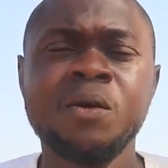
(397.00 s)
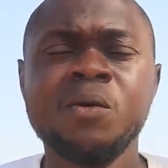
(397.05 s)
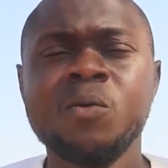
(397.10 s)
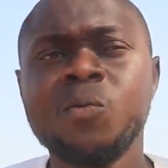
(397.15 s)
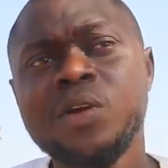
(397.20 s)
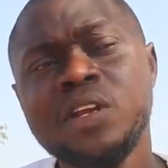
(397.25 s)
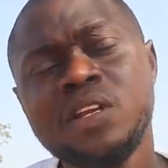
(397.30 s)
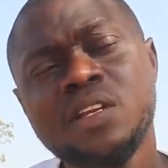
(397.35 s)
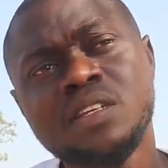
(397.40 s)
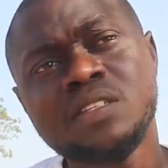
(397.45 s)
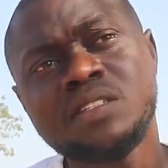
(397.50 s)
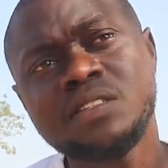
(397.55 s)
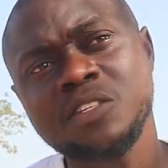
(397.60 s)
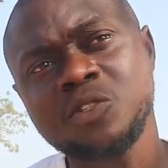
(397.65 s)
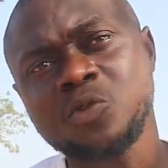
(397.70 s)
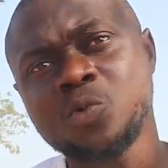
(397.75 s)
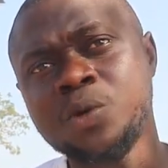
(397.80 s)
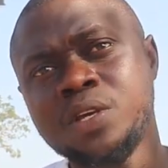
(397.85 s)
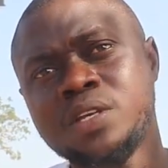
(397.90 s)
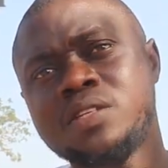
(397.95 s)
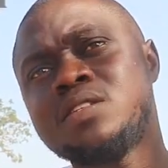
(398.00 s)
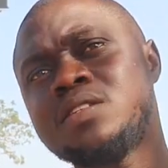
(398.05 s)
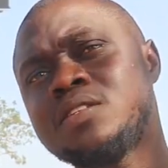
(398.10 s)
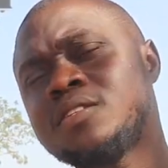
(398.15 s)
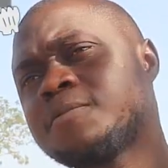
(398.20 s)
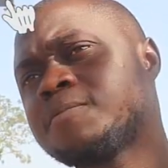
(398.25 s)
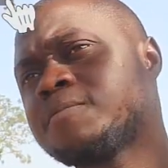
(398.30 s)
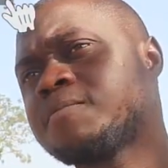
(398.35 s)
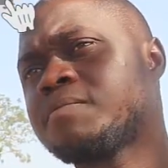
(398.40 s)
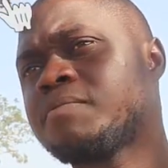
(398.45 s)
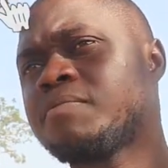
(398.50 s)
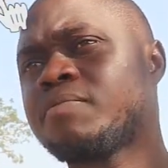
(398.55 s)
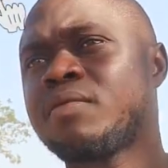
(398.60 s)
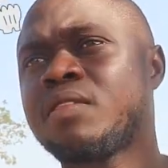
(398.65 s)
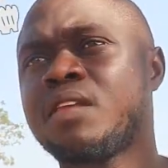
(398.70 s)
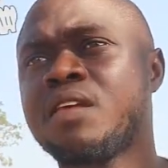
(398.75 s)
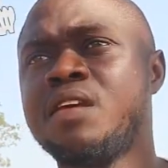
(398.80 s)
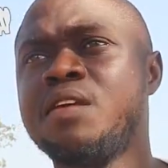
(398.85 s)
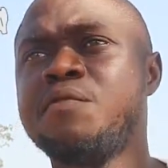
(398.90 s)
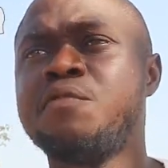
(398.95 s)
Within these 6 weeks,
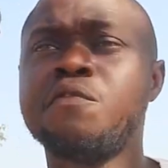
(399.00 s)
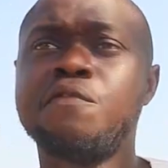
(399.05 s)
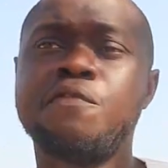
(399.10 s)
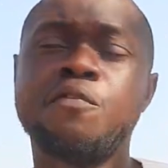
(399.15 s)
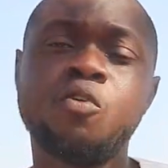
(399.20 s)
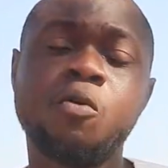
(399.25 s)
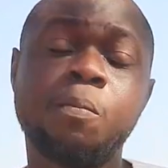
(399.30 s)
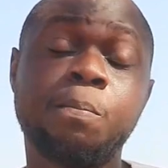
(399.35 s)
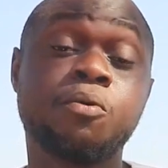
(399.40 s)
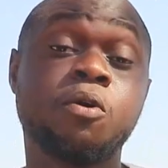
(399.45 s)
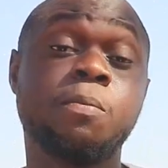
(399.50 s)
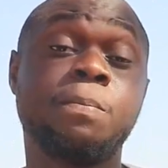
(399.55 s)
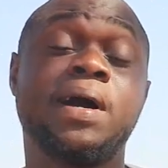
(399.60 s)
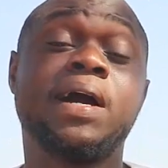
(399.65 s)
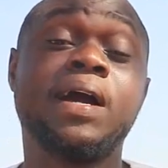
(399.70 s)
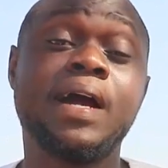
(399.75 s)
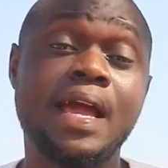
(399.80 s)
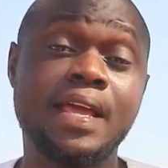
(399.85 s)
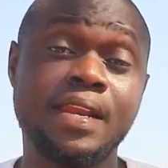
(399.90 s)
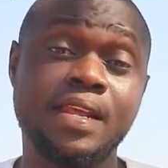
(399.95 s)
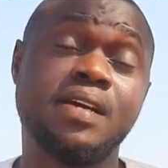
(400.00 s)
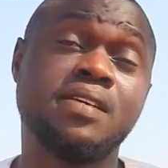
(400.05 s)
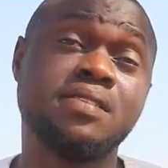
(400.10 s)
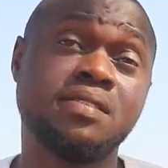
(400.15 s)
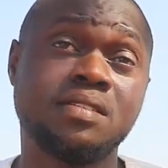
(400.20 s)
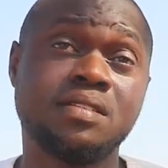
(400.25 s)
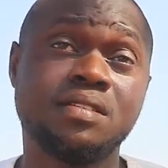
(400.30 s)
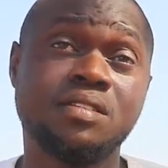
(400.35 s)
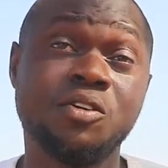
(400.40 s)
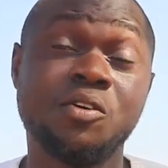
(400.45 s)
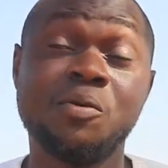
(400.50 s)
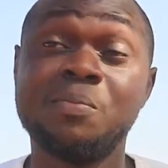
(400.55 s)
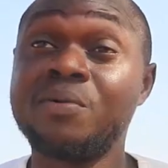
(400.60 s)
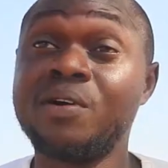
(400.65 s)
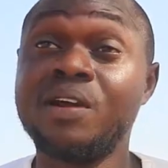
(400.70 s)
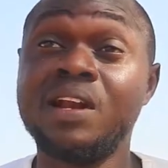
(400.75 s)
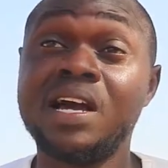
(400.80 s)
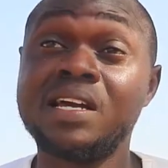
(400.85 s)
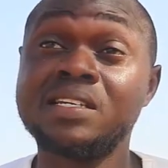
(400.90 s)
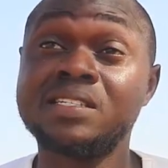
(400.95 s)
if you follow proper guidance, your
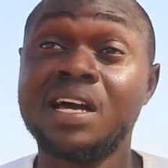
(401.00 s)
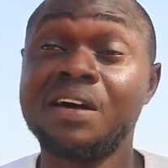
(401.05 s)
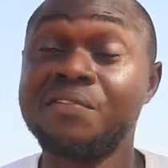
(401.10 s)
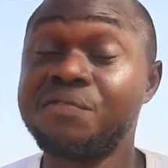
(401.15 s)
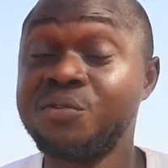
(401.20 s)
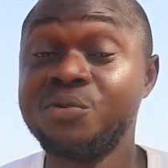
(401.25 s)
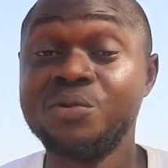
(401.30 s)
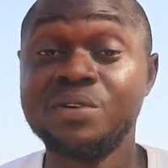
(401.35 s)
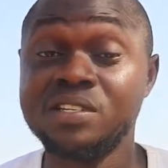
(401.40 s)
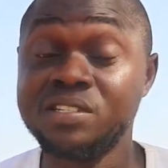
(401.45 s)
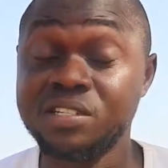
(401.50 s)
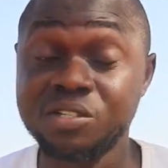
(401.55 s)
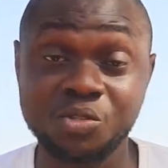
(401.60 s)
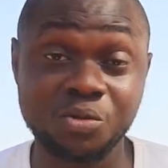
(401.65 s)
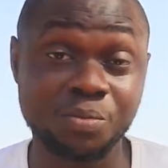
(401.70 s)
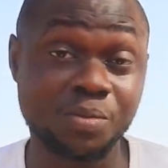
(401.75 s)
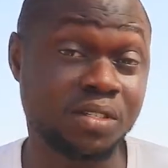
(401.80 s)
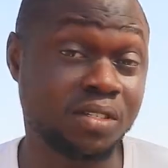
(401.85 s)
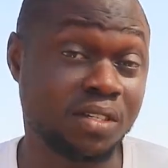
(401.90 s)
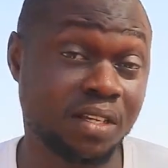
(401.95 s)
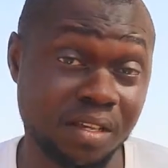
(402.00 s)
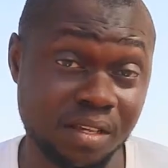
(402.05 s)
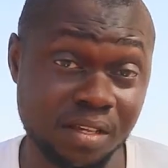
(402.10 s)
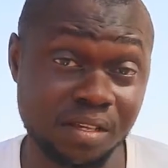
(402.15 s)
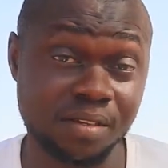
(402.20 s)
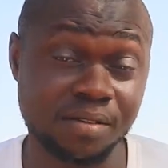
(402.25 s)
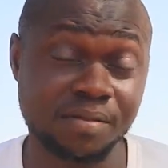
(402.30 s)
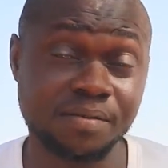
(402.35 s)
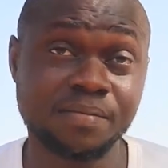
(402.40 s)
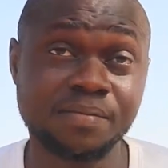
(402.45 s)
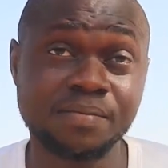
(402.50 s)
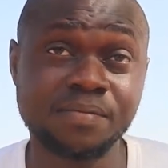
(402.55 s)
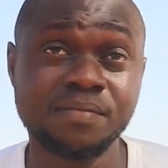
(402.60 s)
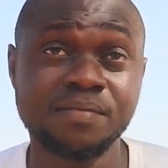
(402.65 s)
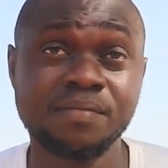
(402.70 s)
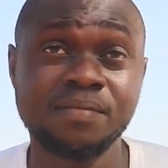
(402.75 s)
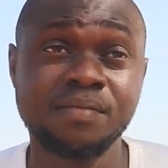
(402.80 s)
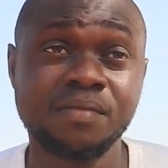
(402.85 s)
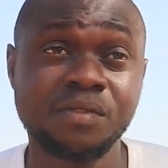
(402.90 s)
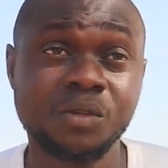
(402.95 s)
broilers have no reason to be sick.
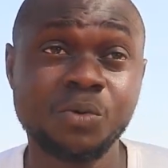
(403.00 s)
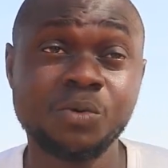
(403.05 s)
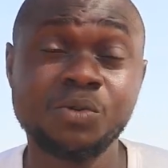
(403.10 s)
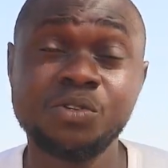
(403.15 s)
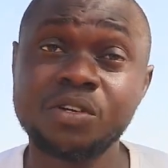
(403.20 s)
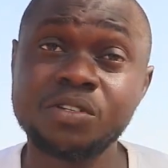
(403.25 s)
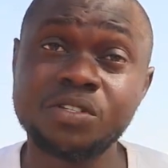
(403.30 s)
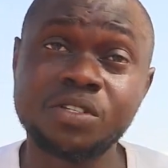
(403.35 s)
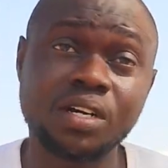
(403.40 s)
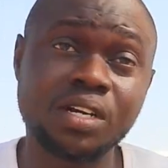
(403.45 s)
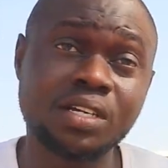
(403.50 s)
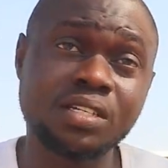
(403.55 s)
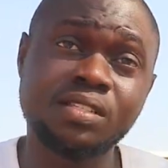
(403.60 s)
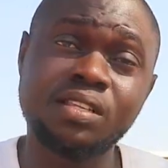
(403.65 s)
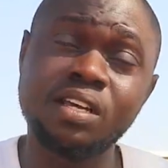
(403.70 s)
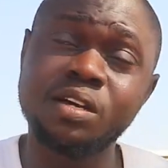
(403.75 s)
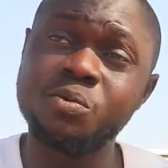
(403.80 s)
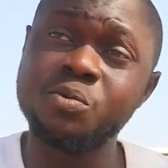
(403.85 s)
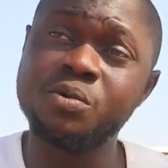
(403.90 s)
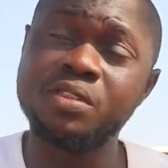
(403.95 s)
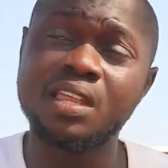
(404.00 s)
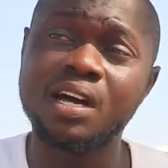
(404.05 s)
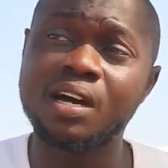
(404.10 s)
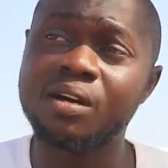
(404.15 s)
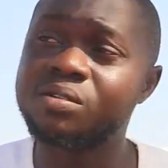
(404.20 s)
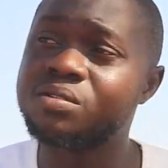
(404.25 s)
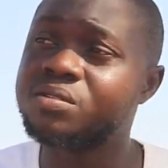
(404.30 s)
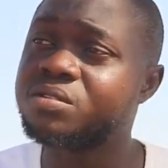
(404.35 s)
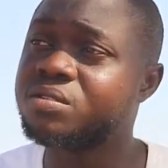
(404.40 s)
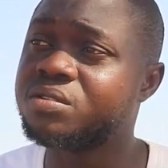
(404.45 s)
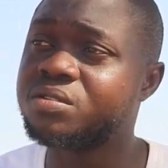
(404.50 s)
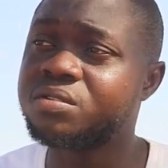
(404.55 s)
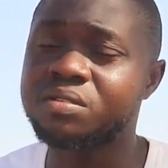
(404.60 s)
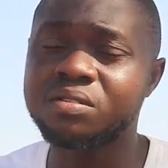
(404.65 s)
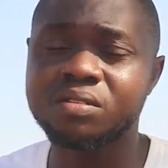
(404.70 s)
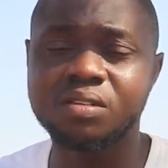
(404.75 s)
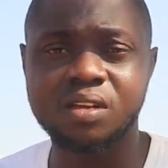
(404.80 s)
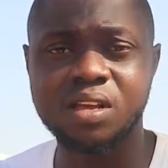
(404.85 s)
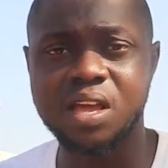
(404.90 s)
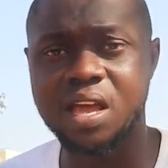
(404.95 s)
You just raise them without
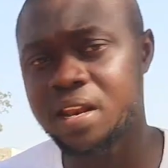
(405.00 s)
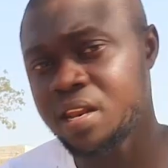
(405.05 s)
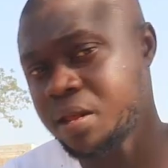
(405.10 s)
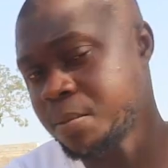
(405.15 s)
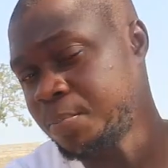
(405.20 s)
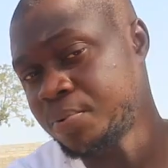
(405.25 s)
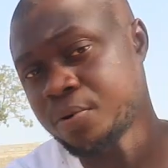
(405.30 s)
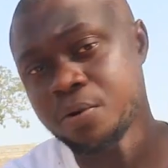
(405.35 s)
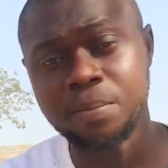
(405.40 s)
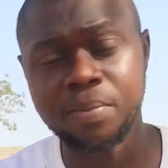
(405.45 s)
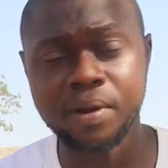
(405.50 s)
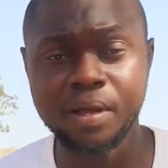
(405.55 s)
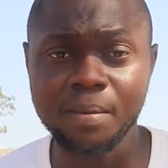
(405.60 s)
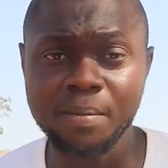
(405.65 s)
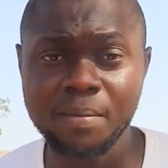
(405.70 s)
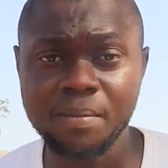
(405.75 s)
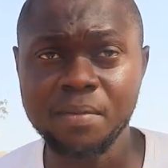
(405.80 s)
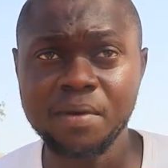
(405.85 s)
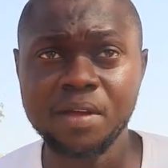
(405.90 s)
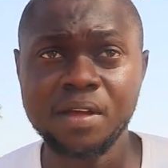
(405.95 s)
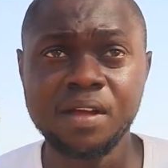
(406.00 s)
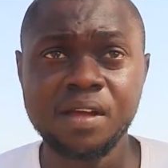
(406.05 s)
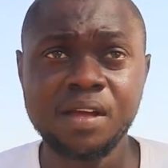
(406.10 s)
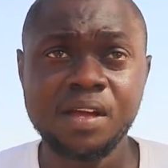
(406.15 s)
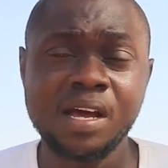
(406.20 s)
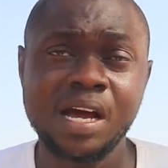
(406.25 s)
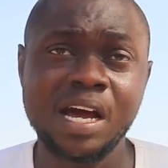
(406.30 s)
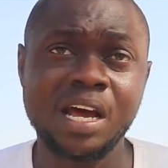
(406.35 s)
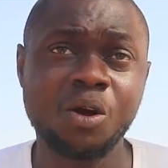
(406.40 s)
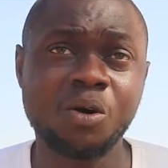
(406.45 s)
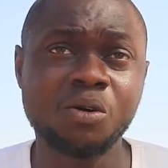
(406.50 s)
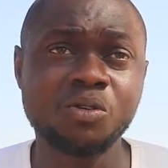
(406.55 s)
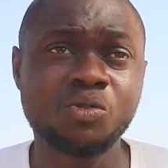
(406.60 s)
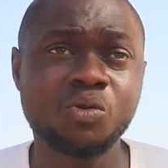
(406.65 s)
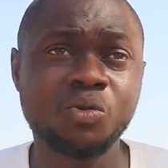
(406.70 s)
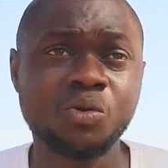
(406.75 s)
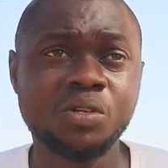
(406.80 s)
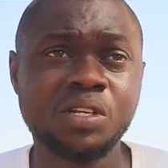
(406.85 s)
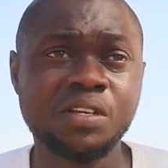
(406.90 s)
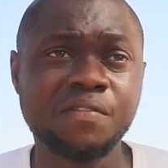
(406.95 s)
any problem. And
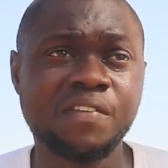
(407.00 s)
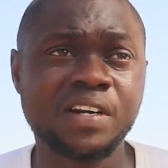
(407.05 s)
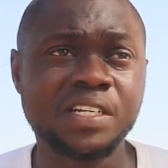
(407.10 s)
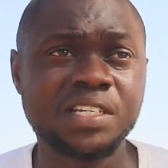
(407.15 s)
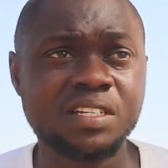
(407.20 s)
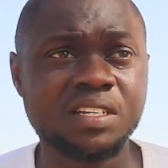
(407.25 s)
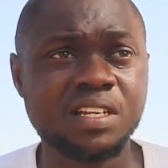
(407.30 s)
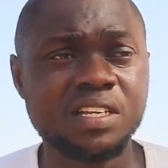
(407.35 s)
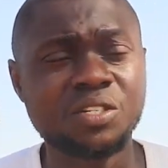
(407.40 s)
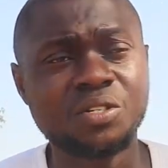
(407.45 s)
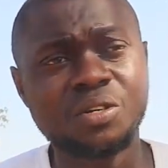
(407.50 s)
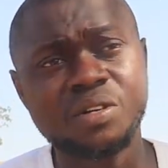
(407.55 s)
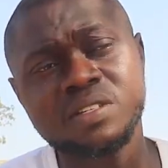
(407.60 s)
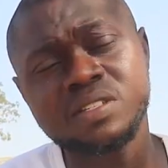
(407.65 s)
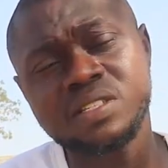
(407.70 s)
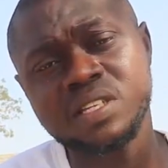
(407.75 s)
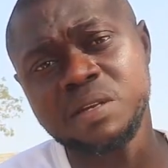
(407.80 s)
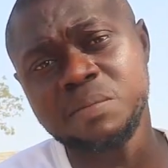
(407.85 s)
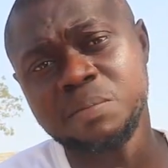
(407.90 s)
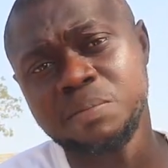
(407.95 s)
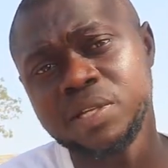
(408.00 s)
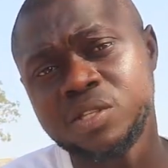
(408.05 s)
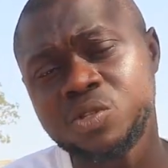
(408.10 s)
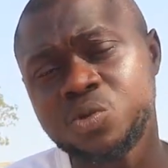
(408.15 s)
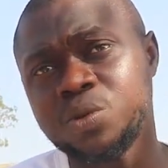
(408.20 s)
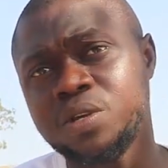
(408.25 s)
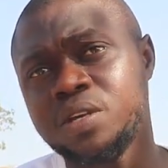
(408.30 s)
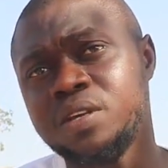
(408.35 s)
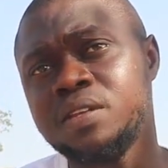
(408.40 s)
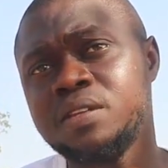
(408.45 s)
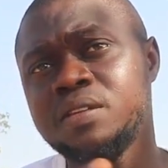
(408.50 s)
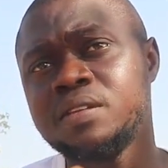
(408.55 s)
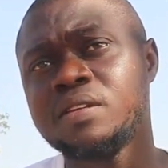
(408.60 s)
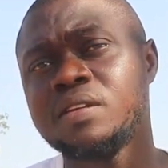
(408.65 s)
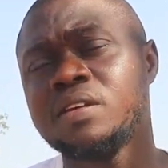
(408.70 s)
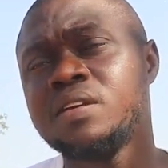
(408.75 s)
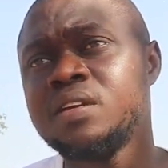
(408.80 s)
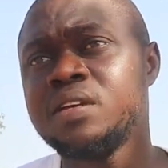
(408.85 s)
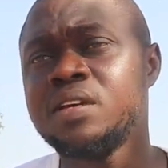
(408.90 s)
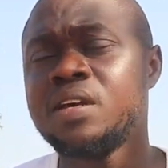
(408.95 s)
also the vaccinations in between
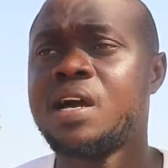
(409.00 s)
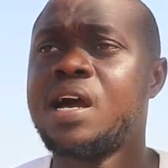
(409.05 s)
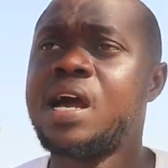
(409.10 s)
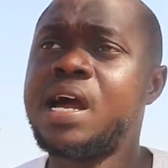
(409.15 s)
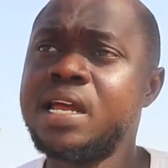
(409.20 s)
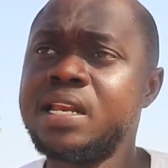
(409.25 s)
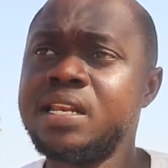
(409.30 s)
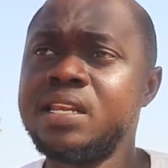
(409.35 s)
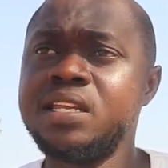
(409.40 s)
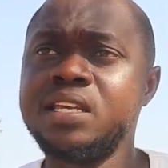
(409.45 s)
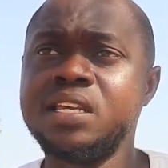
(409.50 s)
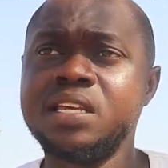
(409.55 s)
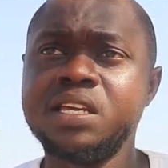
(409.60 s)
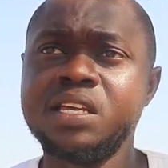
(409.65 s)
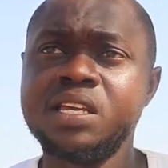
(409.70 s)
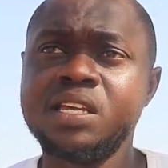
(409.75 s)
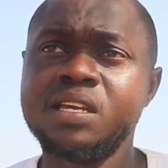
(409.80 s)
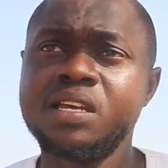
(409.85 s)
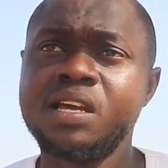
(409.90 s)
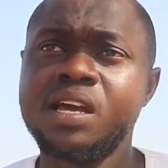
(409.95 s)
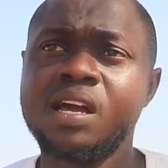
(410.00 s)
and the